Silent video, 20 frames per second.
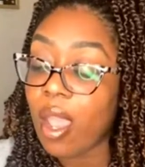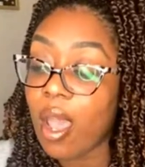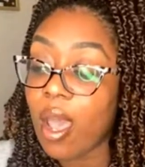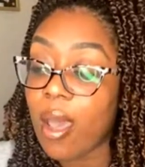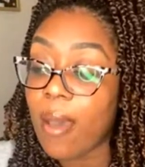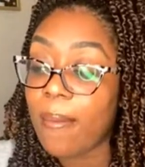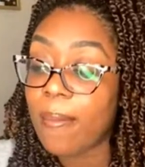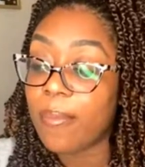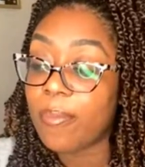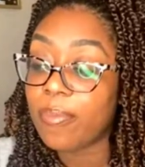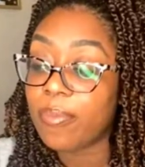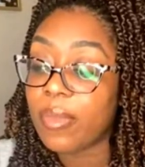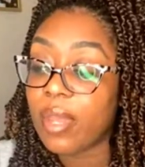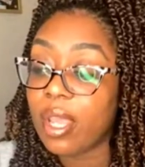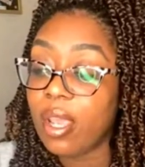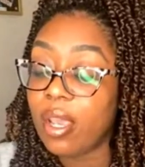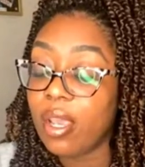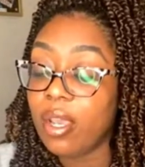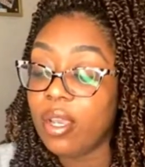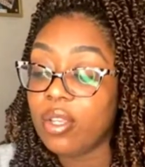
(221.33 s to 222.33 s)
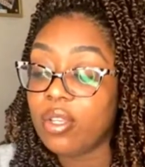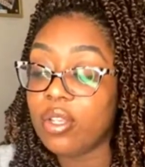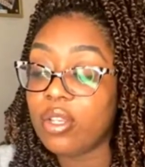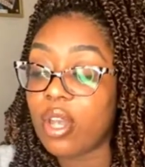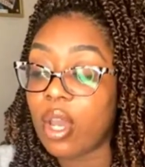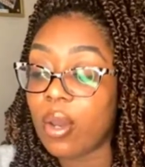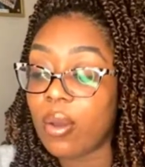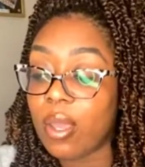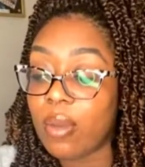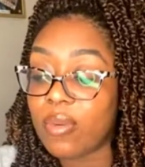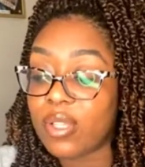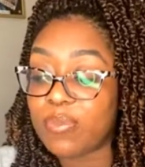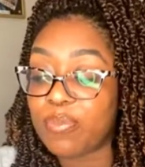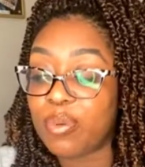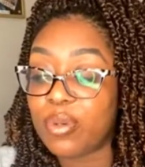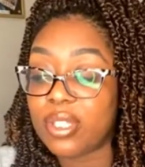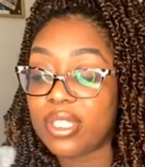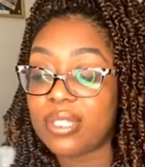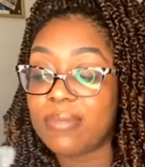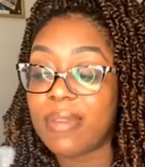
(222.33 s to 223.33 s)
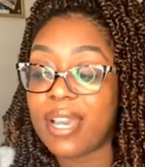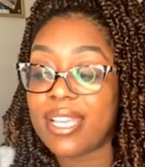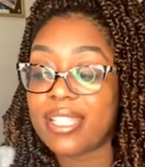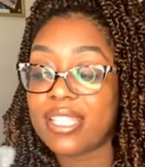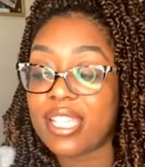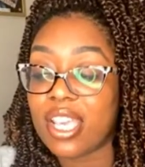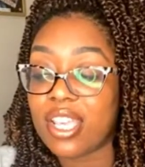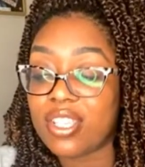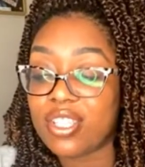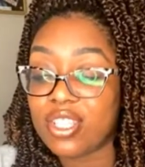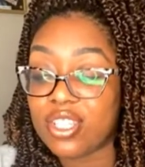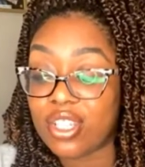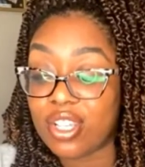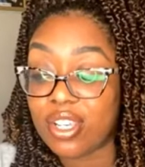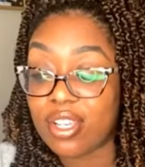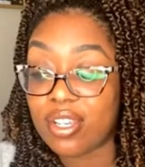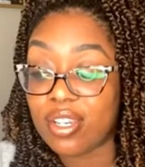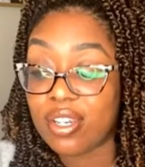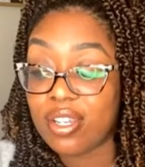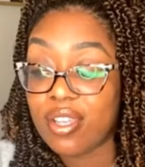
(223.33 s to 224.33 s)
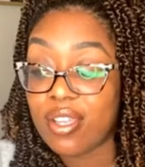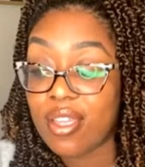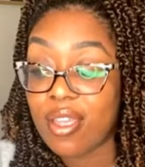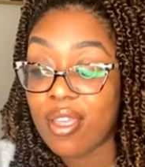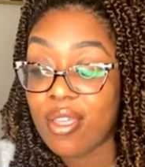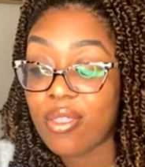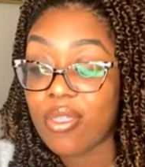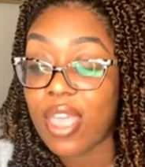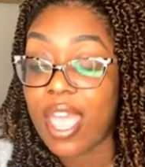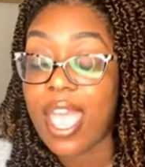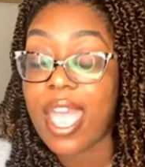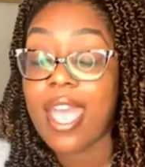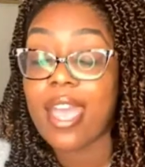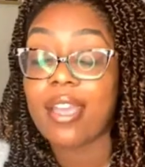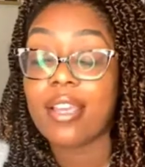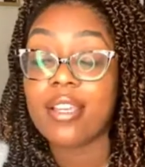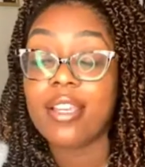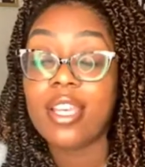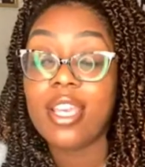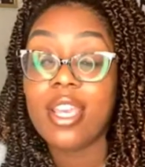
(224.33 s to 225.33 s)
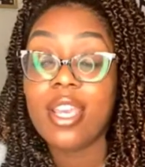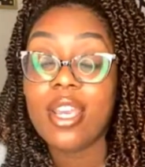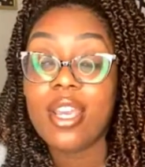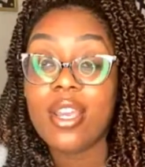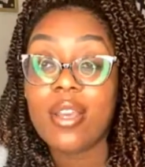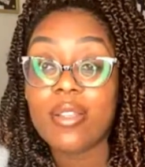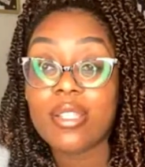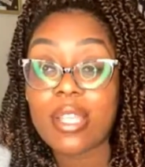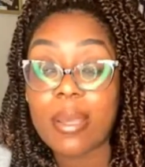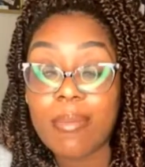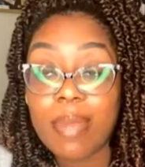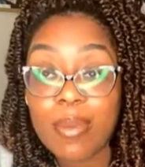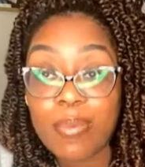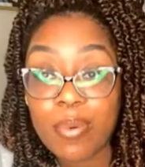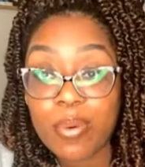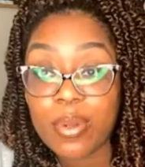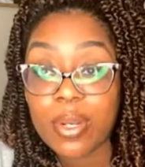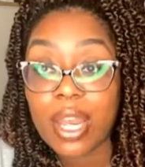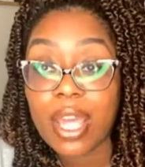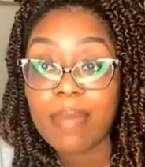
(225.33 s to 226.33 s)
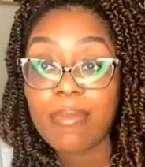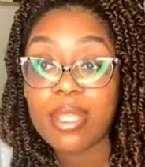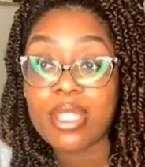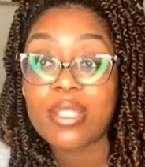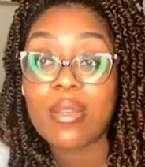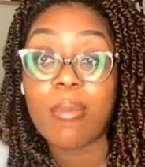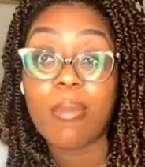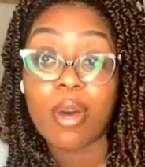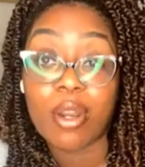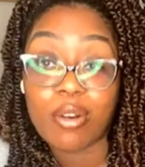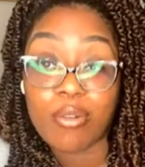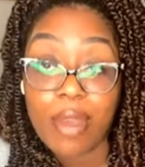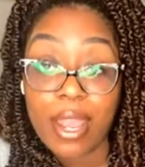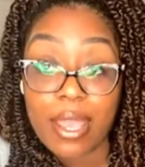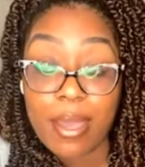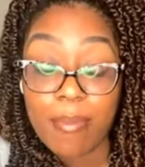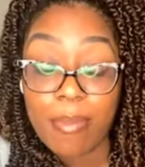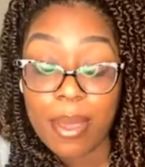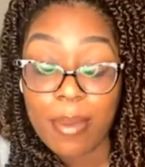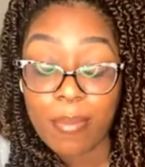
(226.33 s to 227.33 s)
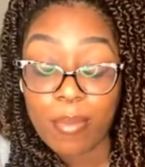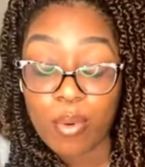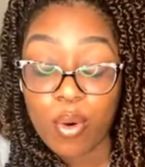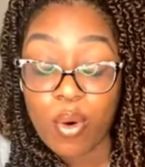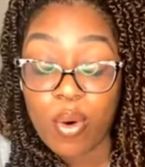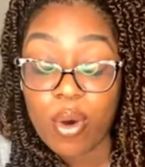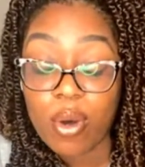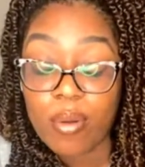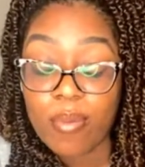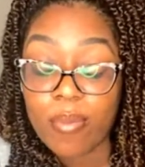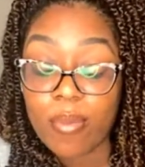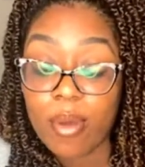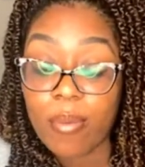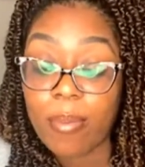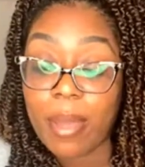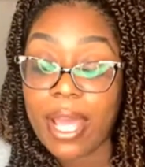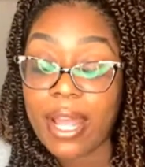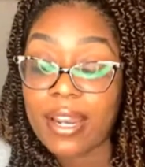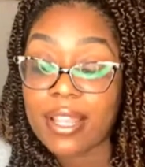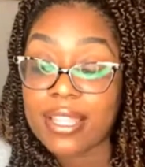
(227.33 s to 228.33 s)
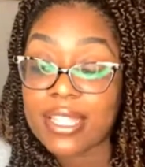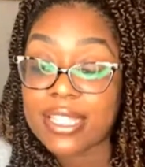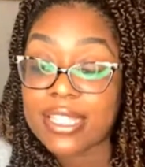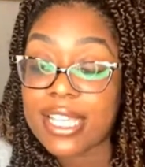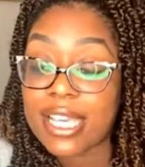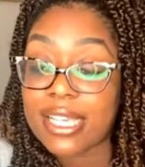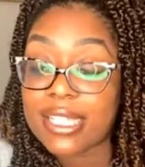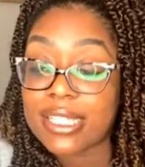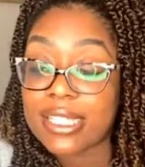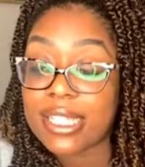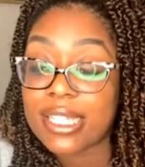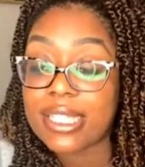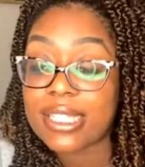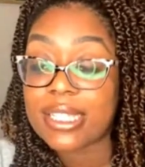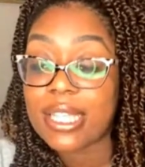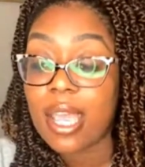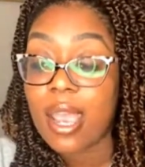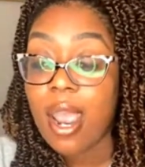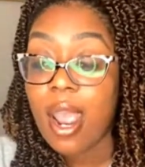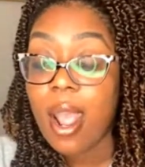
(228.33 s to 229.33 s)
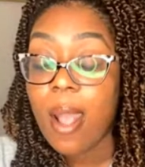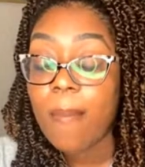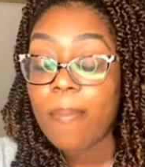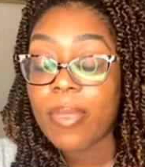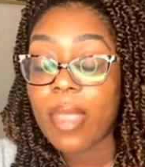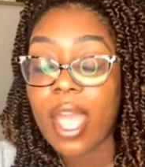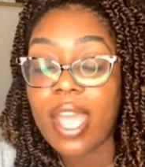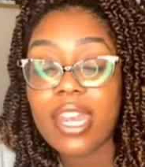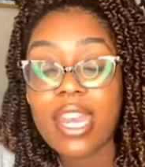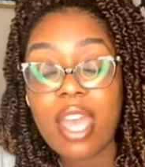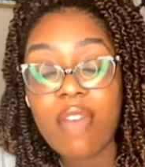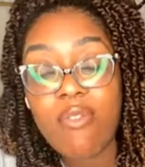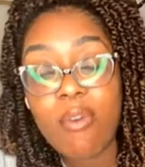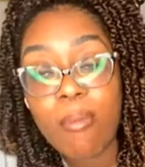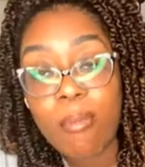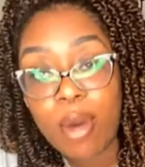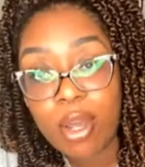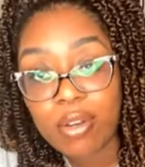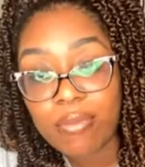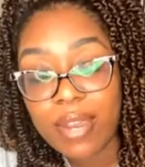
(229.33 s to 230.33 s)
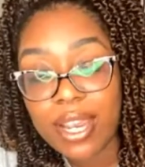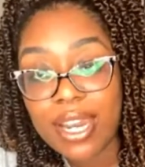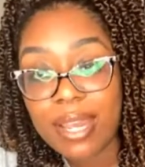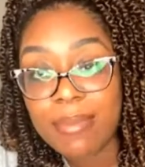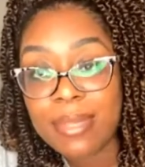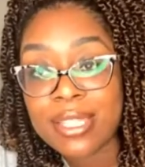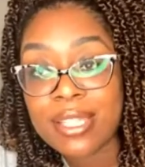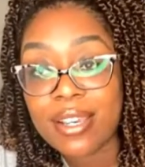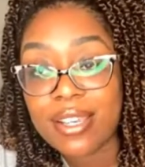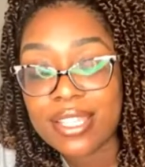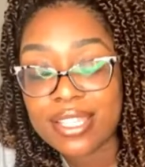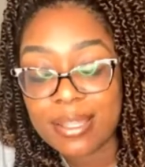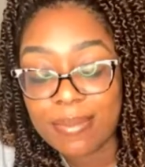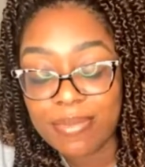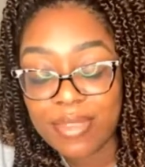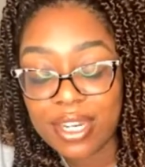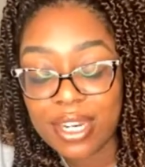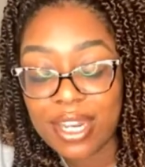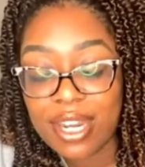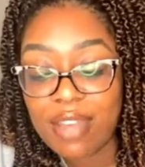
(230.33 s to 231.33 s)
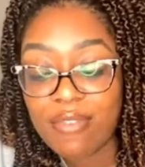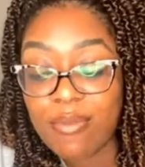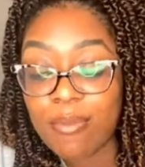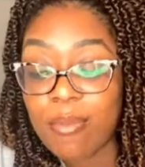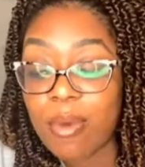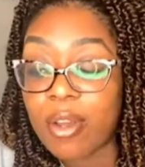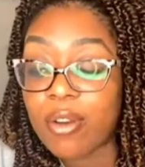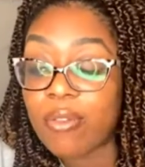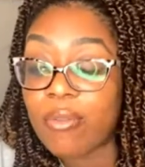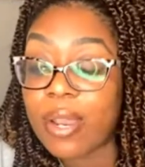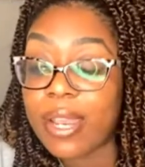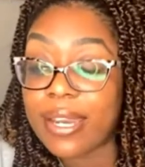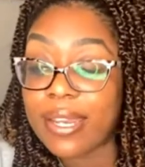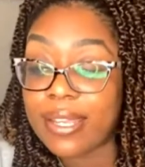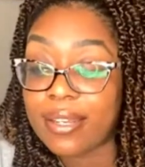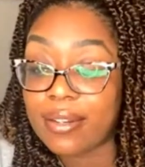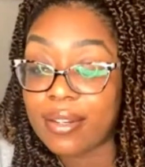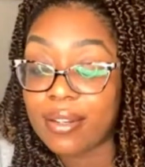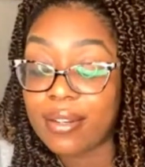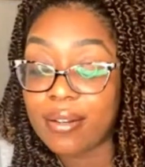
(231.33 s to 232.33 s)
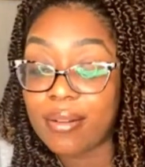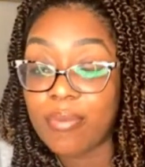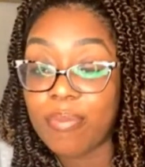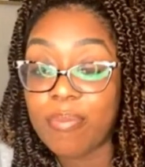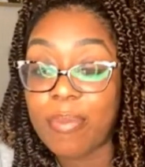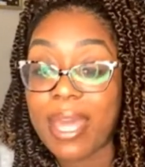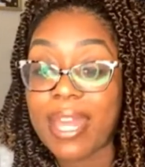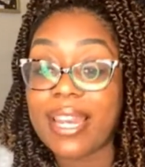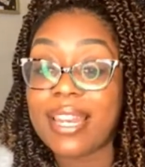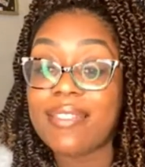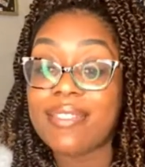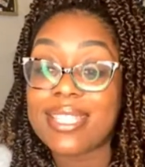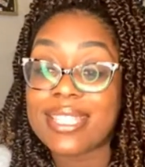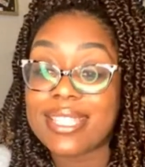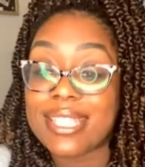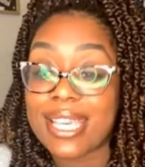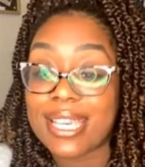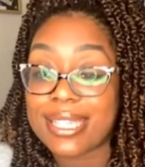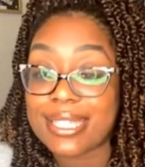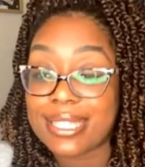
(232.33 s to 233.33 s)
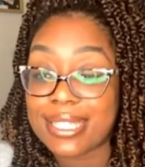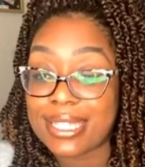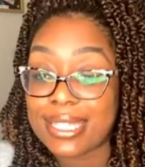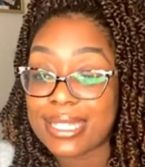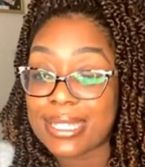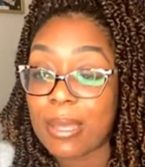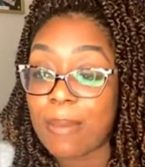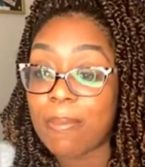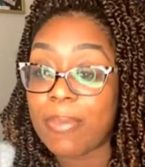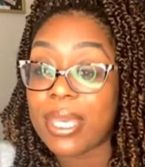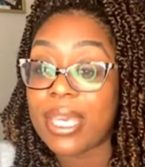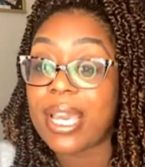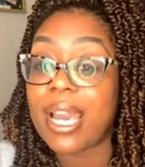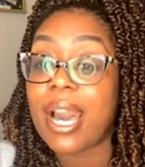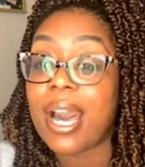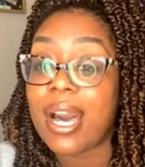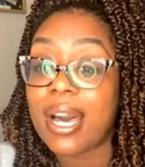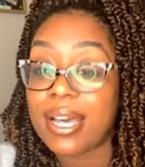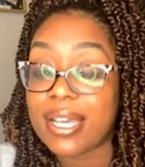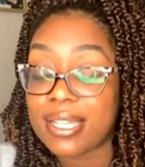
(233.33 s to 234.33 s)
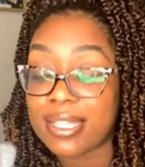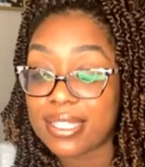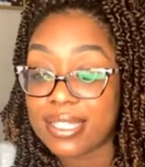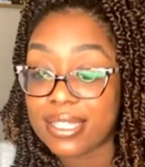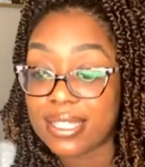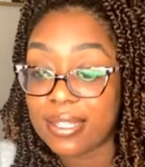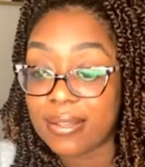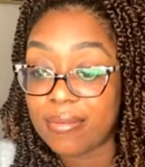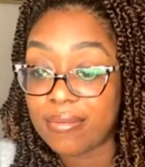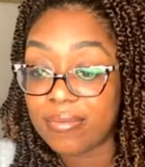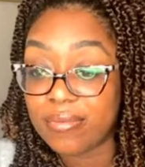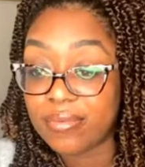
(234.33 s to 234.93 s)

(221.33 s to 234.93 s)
It was brought to my attention that some people would like me to moderate a bit more on Battle of the Sexes. I never moderate. Let me tell you something. I never moderated Battle of the Sexes because